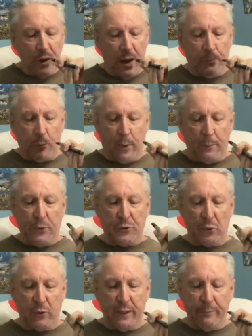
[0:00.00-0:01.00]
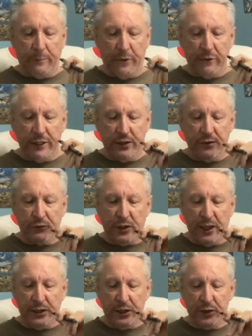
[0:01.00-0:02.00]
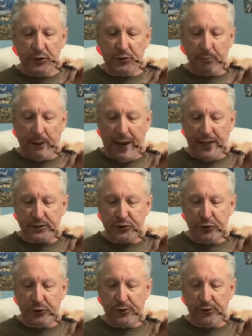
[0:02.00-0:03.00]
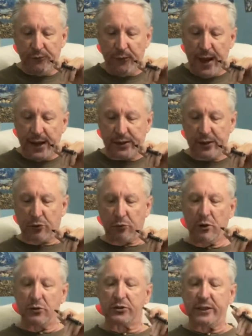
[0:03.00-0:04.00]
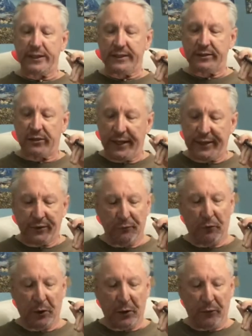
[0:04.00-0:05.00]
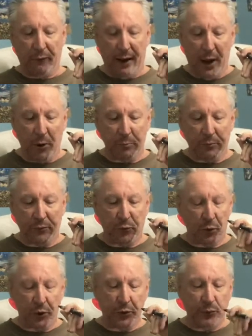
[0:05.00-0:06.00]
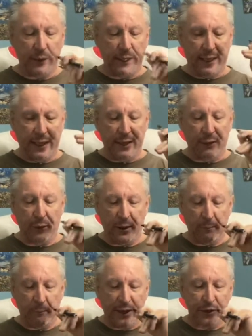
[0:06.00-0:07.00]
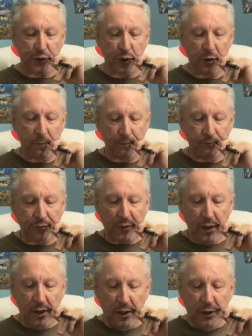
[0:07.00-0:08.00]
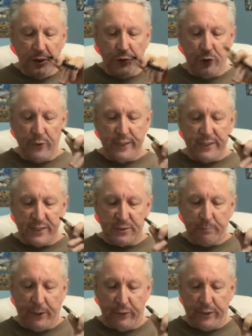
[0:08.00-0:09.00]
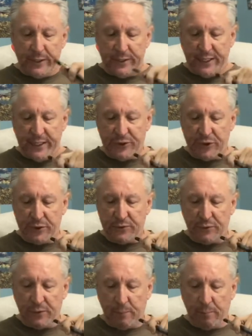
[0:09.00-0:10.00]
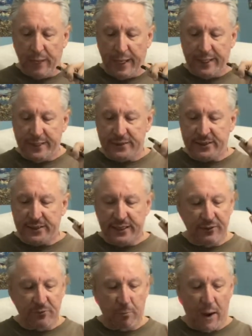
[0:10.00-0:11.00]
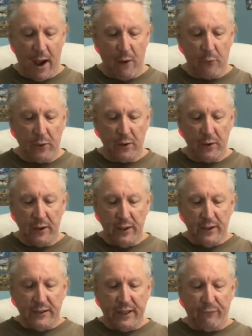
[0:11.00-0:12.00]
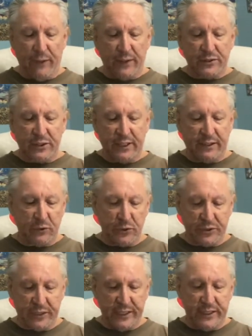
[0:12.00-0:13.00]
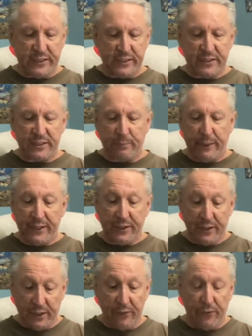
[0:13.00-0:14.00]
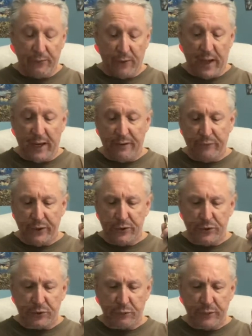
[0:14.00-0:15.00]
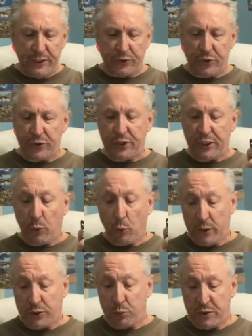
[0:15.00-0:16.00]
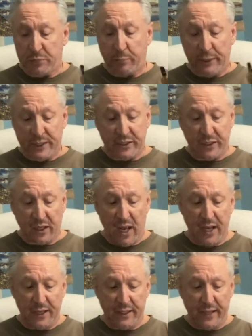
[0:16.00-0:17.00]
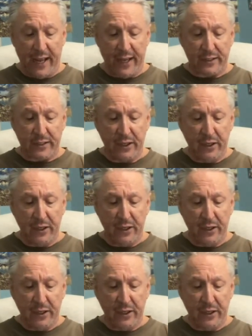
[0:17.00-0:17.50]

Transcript: A preparatory period of 10 years passed due to the fact that Karoslings liked to fart around before doing anything major. During this period, they searched for the planet's seat of power. They found several seats and spent another 5 years researching which was best to contact.